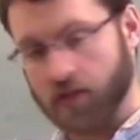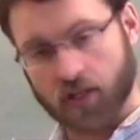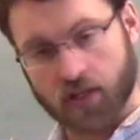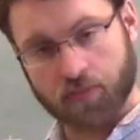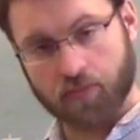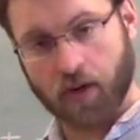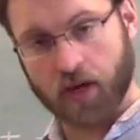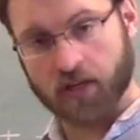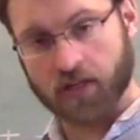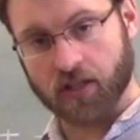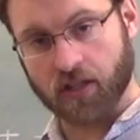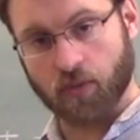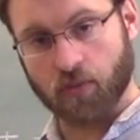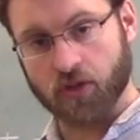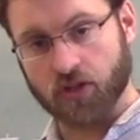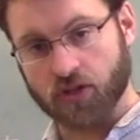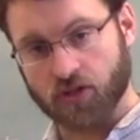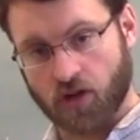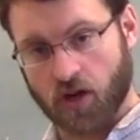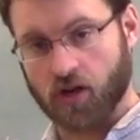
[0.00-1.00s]
expression that we
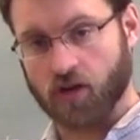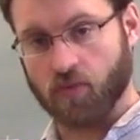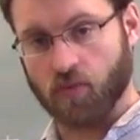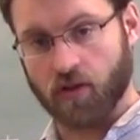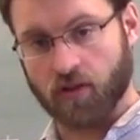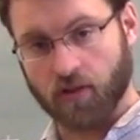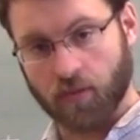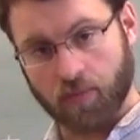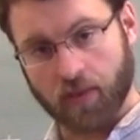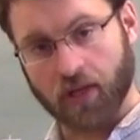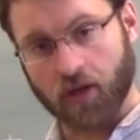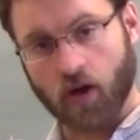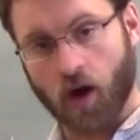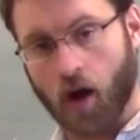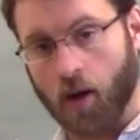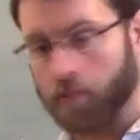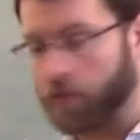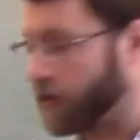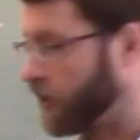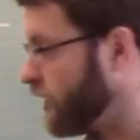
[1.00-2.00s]
started with, the big
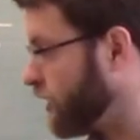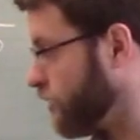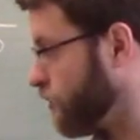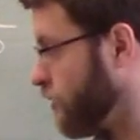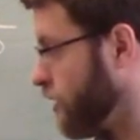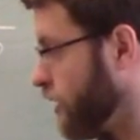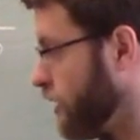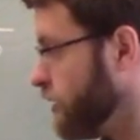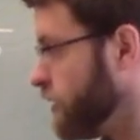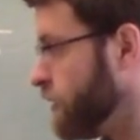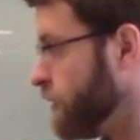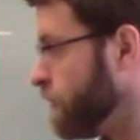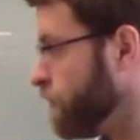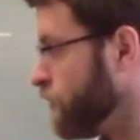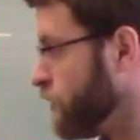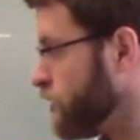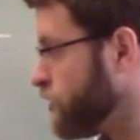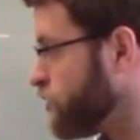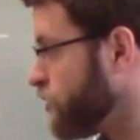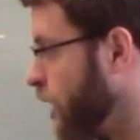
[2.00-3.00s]
complicated one.
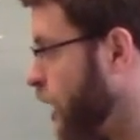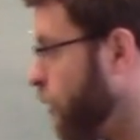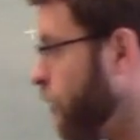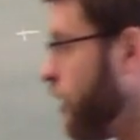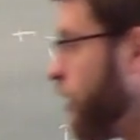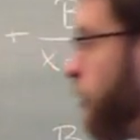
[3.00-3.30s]
So I want